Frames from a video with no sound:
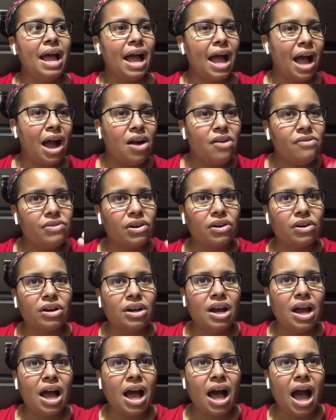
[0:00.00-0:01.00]
However,
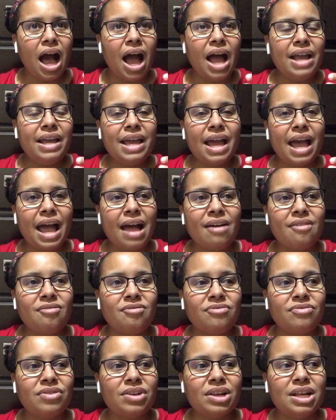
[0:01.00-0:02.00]
I
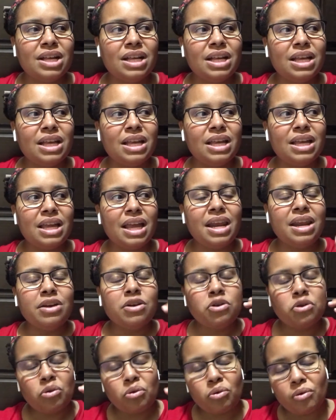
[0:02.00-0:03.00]
have an
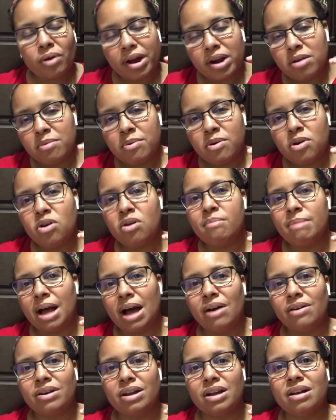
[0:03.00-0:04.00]
incredible
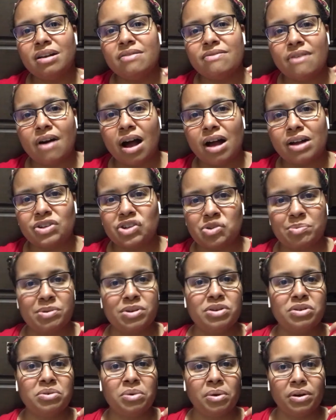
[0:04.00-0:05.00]
amount of
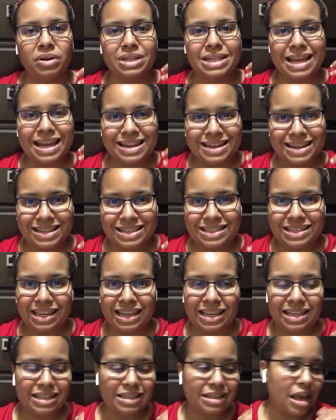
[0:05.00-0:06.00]
entrepreneur
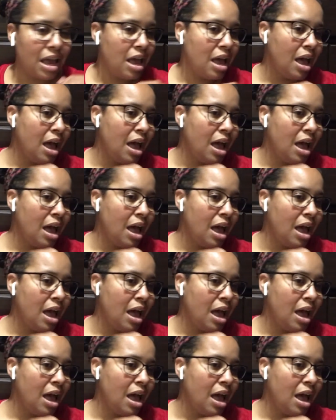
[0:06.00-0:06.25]
tendencies.